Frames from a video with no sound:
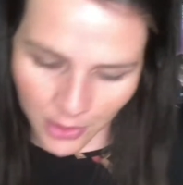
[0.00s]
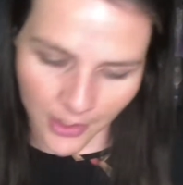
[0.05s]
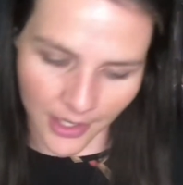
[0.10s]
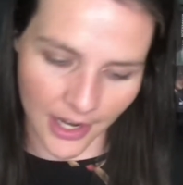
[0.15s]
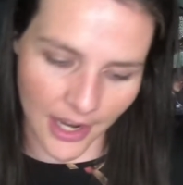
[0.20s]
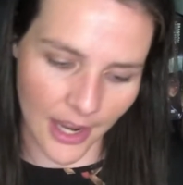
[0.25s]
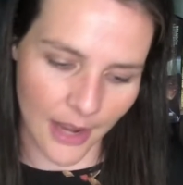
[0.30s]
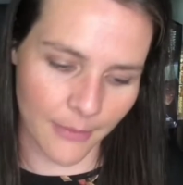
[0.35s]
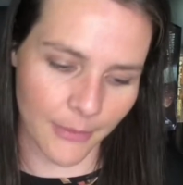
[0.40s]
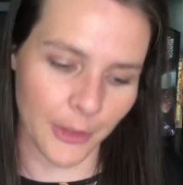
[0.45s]

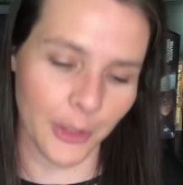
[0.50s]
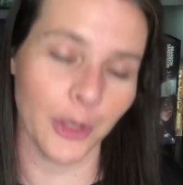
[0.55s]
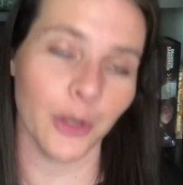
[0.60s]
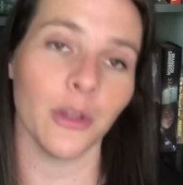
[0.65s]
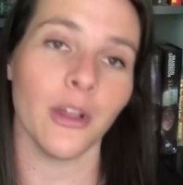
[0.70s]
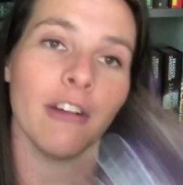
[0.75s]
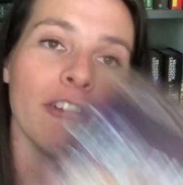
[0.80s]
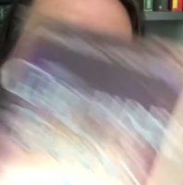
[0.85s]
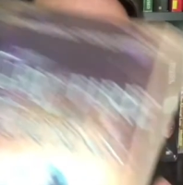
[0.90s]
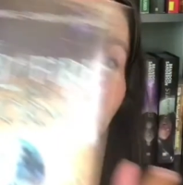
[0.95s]
grab The
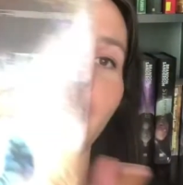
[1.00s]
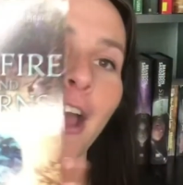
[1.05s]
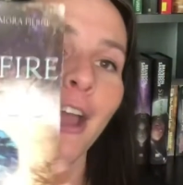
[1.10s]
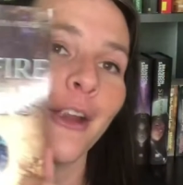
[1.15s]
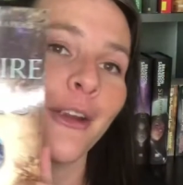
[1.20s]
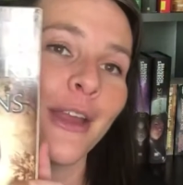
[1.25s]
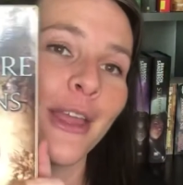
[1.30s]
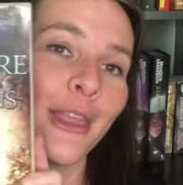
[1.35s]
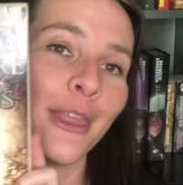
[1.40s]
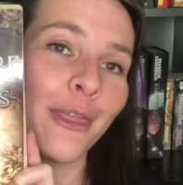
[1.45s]
Girl of
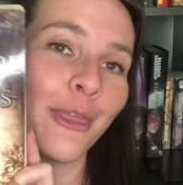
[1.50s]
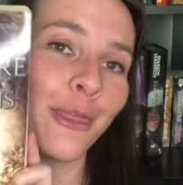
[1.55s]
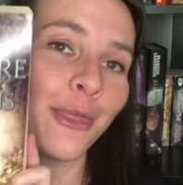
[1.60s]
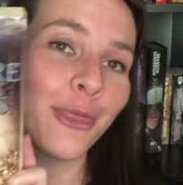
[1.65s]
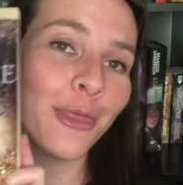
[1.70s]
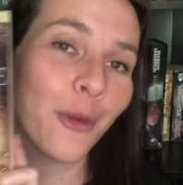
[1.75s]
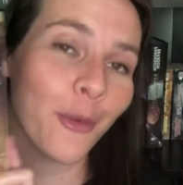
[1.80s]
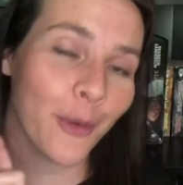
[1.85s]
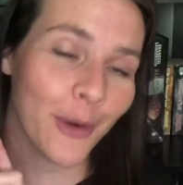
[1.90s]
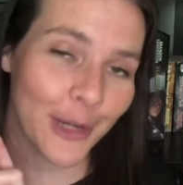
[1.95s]
Fire and
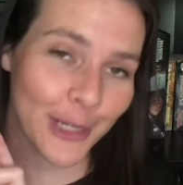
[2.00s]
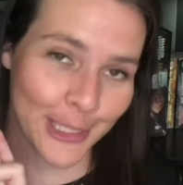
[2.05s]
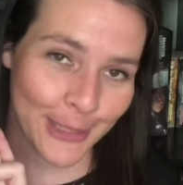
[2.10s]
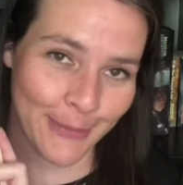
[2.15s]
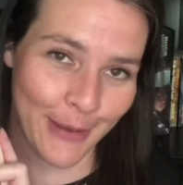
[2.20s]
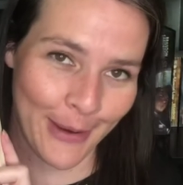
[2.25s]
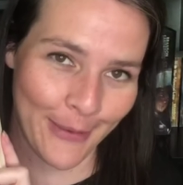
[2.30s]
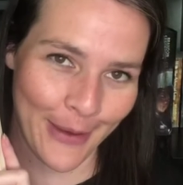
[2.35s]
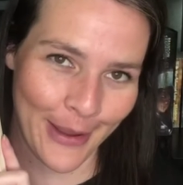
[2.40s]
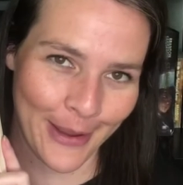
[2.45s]
Thorns
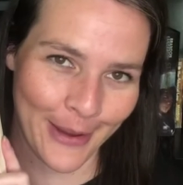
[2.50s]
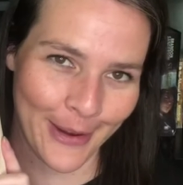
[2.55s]
by Ray